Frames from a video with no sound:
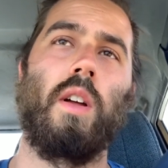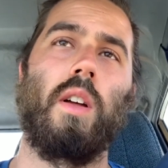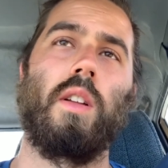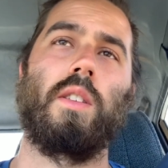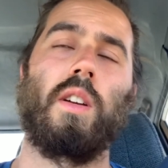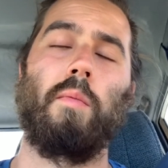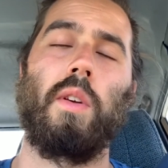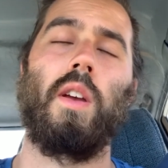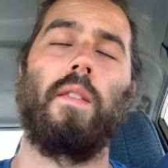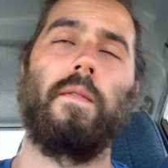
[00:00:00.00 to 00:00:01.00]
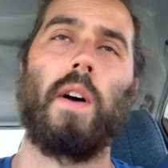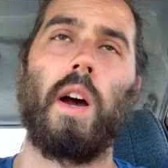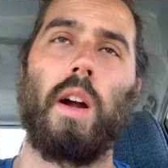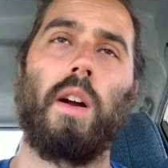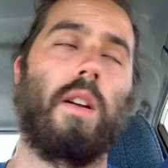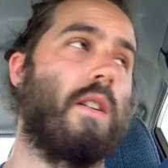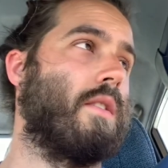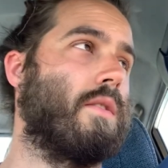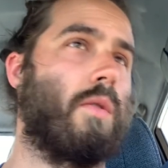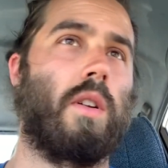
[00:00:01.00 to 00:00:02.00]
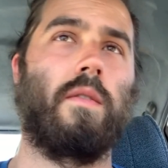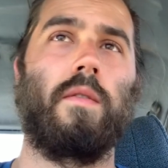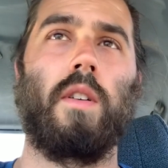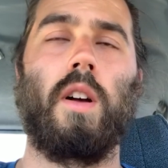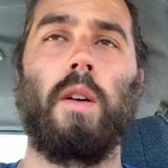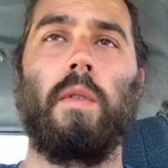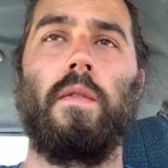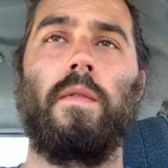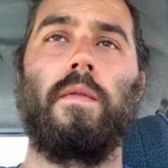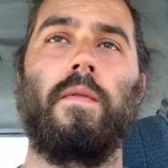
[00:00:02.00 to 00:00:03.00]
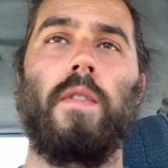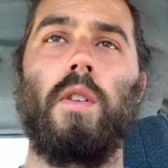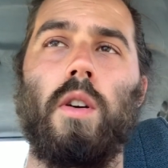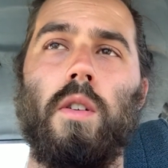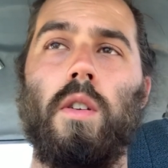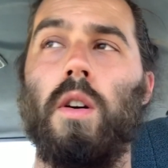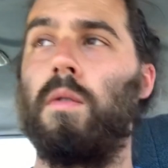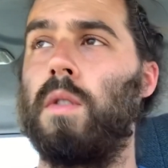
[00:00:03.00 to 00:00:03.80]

It's going to be fire, sort of. Um, if you know, you know.